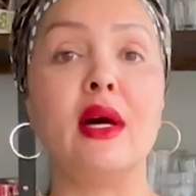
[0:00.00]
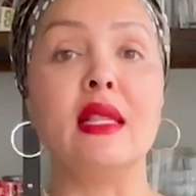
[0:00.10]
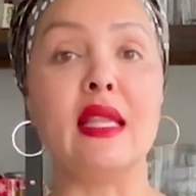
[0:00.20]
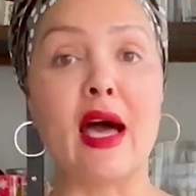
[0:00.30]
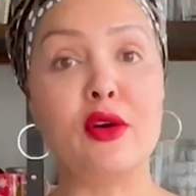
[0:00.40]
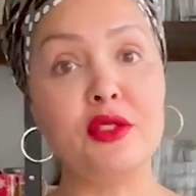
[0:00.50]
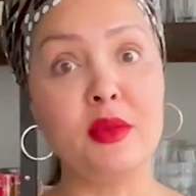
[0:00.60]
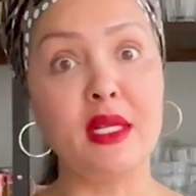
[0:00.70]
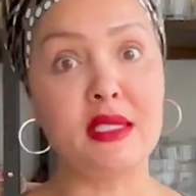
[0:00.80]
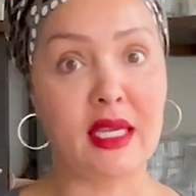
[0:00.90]
allows
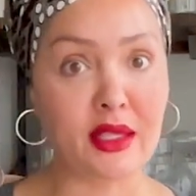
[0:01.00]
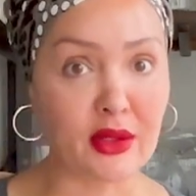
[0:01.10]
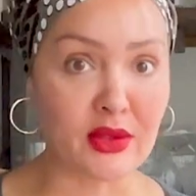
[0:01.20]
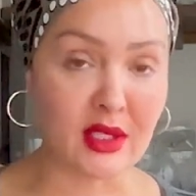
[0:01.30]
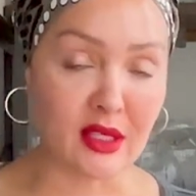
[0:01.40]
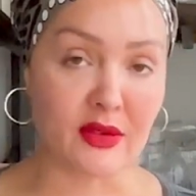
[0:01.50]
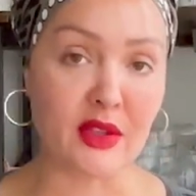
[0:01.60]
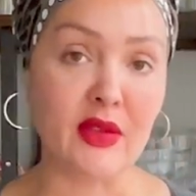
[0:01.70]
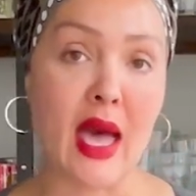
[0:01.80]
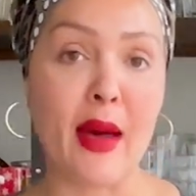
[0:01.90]
me to take those leaves
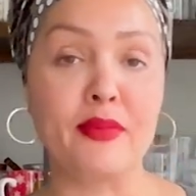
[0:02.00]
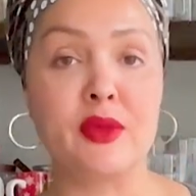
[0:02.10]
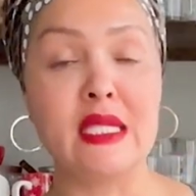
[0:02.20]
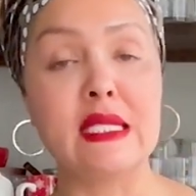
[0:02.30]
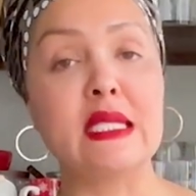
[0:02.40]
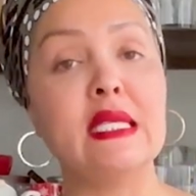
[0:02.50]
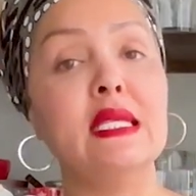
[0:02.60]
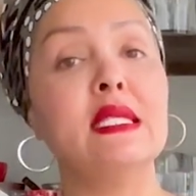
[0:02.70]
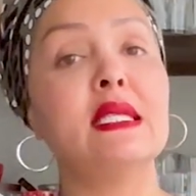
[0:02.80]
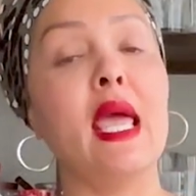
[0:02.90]
of the absences